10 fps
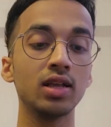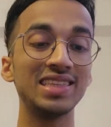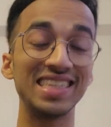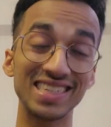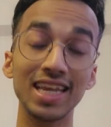
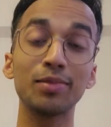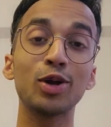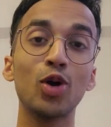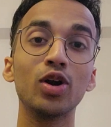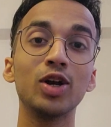This time I
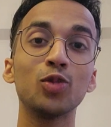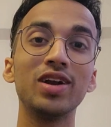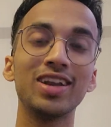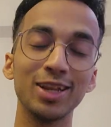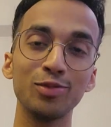got into my
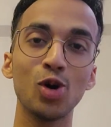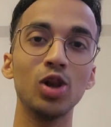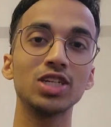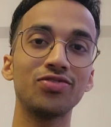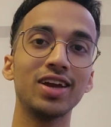dream
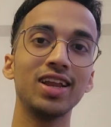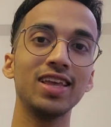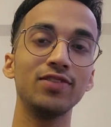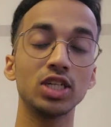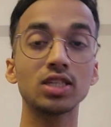college finally,
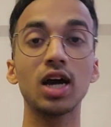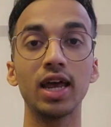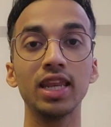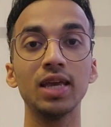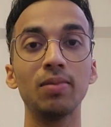which is
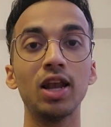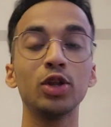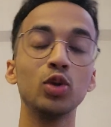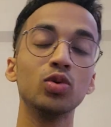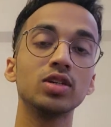Carnegie Mellon
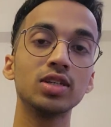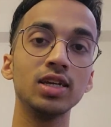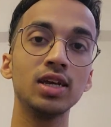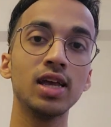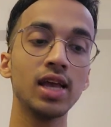University.